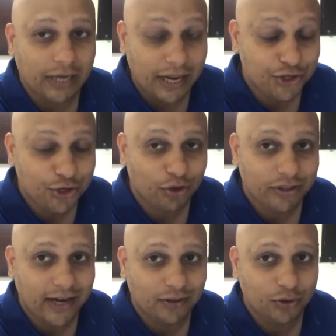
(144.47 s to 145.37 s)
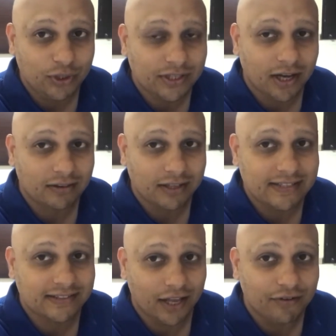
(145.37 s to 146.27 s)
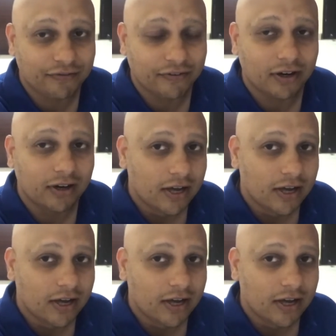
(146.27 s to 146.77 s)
ensure that these are the self